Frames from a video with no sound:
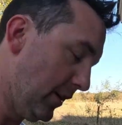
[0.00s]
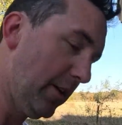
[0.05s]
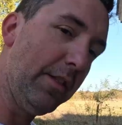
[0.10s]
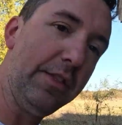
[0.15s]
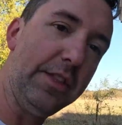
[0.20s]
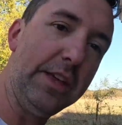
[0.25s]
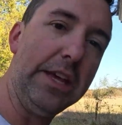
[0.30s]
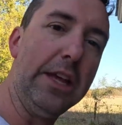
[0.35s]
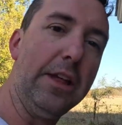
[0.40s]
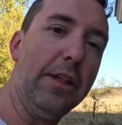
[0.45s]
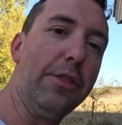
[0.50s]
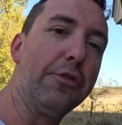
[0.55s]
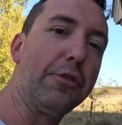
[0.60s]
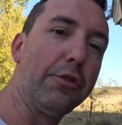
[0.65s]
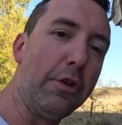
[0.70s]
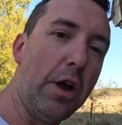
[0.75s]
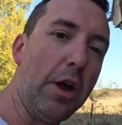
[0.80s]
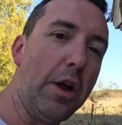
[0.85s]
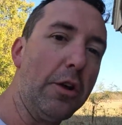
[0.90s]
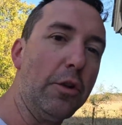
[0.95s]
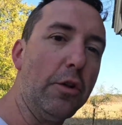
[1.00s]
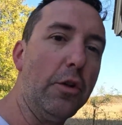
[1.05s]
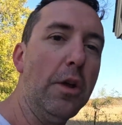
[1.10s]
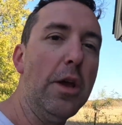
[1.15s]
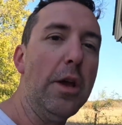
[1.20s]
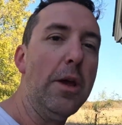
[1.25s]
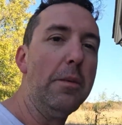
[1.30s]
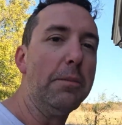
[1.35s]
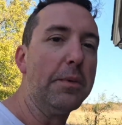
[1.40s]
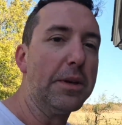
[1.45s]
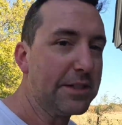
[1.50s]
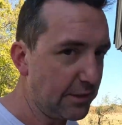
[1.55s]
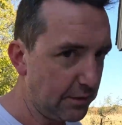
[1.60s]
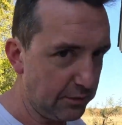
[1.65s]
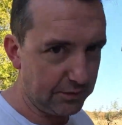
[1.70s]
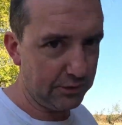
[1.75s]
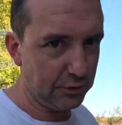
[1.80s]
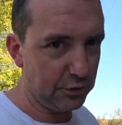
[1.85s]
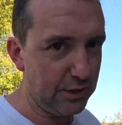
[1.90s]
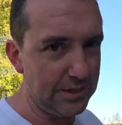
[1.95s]
the throttle, because I
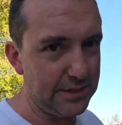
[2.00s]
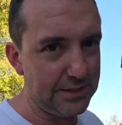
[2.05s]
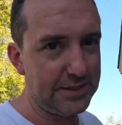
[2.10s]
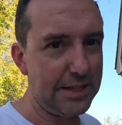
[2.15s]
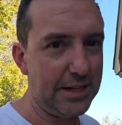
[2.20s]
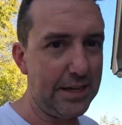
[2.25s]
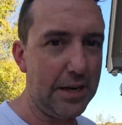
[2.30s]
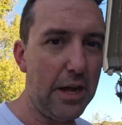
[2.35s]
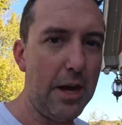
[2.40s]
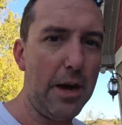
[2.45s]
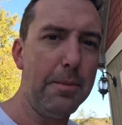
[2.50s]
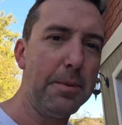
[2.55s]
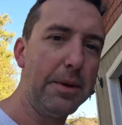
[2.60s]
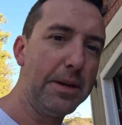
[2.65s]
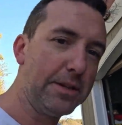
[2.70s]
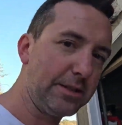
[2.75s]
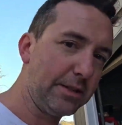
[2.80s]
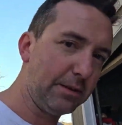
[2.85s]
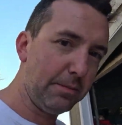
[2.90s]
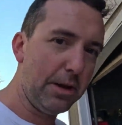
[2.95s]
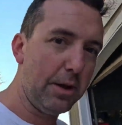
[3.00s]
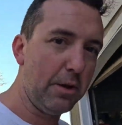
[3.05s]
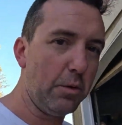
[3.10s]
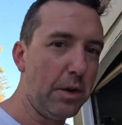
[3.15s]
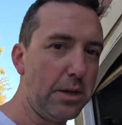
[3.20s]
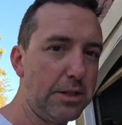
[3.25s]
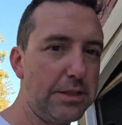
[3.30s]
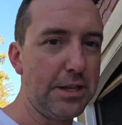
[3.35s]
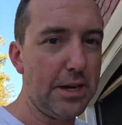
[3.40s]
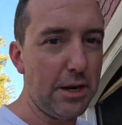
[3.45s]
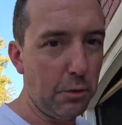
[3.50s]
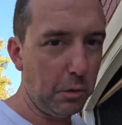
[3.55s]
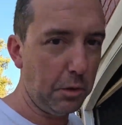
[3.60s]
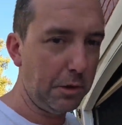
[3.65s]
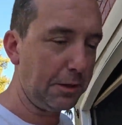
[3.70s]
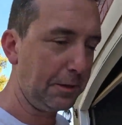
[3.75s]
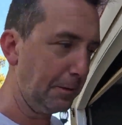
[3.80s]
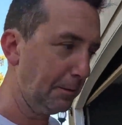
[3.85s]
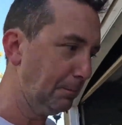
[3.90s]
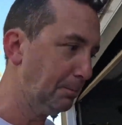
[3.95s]
was trying to set it up and I was like, man, why is it not
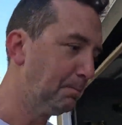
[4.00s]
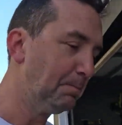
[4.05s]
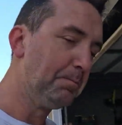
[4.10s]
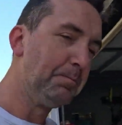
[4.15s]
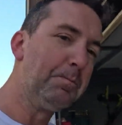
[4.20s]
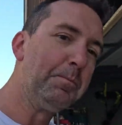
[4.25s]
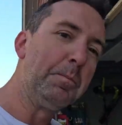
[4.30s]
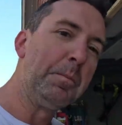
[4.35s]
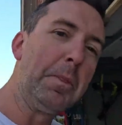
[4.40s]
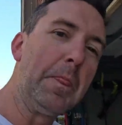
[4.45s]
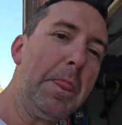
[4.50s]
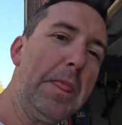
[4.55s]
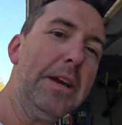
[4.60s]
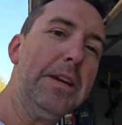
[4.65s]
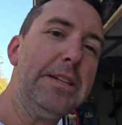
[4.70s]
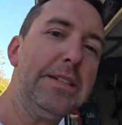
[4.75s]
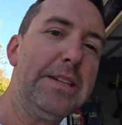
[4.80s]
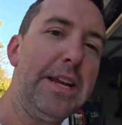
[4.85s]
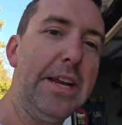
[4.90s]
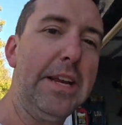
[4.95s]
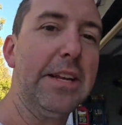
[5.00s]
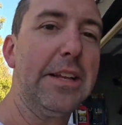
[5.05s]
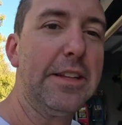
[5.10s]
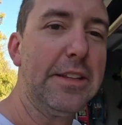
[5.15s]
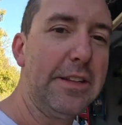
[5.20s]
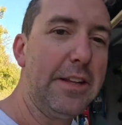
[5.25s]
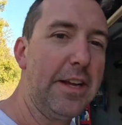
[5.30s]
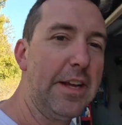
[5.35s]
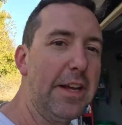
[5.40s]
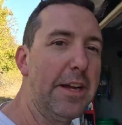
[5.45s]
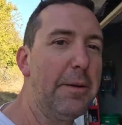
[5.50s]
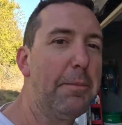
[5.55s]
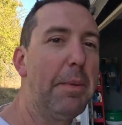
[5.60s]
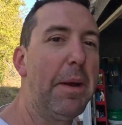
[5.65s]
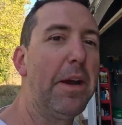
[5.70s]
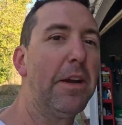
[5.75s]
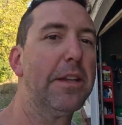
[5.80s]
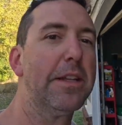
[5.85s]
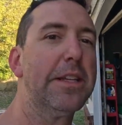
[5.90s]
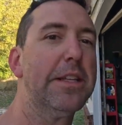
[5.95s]
working?
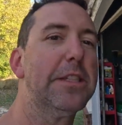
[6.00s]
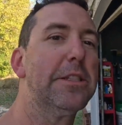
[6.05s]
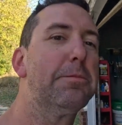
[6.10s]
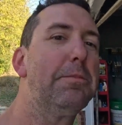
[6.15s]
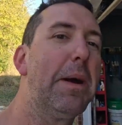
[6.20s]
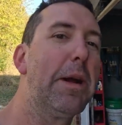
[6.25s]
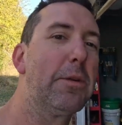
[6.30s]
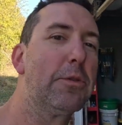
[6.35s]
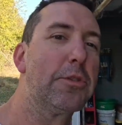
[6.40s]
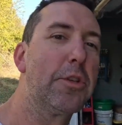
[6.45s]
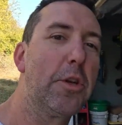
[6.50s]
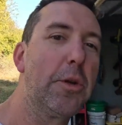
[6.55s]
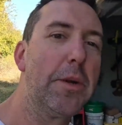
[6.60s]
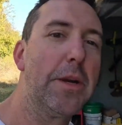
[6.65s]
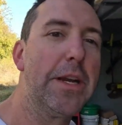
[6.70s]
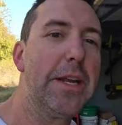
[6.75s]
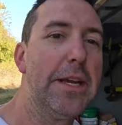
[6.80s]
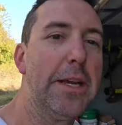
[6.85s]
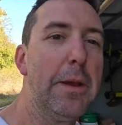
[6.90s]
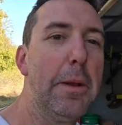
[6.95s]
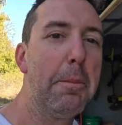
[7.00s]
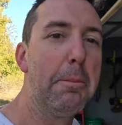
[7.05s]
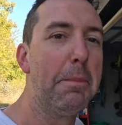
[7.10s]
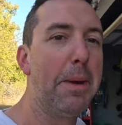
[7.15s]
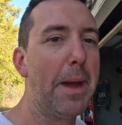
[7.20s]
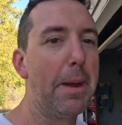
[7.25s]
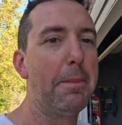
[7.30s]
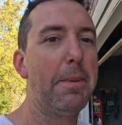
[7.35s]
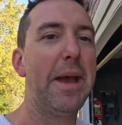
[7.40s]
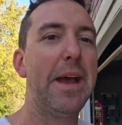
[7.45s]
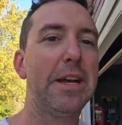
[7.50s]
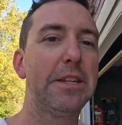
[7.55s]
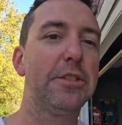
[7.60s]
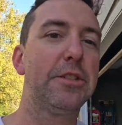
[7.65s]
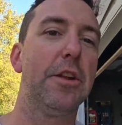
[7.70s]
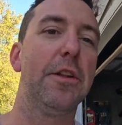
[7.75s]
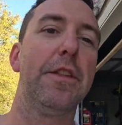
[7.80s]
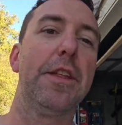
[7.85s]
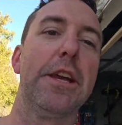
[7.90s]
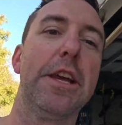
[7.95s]
Apparently this bike was already bypassed
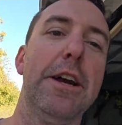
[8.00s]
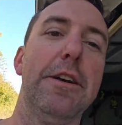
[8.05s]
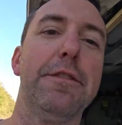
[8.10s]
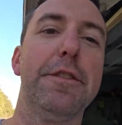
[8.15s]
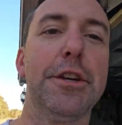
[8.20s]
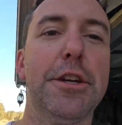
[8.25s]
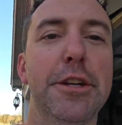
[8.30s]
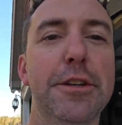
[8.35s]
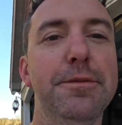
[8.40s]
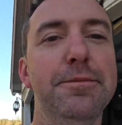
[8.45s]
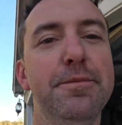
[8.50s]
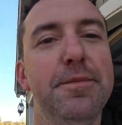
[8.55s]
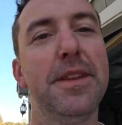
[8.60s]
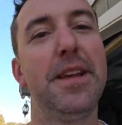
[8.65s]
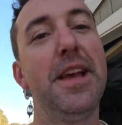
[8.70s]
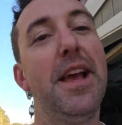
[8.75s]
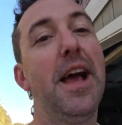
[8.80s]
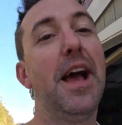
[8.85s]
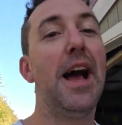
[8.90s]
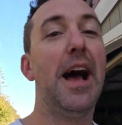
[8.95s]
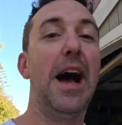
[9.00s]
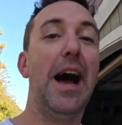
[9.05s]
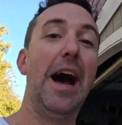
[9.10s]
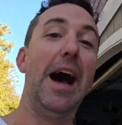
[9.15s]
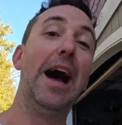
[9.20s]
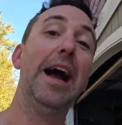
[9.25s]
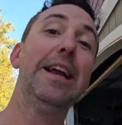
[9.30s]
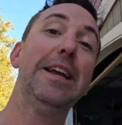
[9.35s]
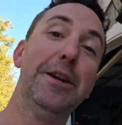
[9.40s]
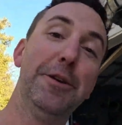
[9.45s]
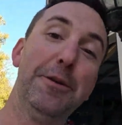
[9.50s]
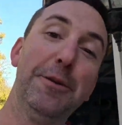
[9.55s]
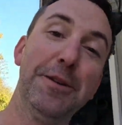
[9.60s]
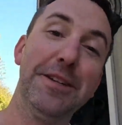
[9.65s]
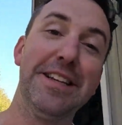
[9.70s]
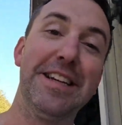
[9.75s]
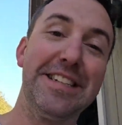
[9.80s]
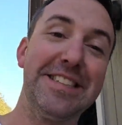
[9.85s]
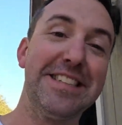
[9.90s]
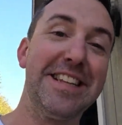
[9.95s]
on the governor. I didn't
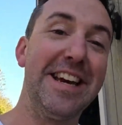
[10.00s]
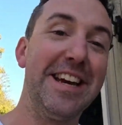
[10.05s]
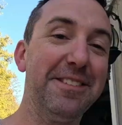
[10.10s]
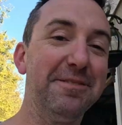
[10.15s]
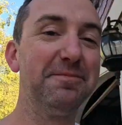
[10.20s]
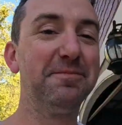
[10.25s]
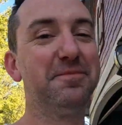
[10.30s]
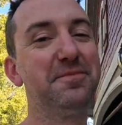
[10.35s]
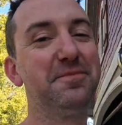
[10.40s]
realize that,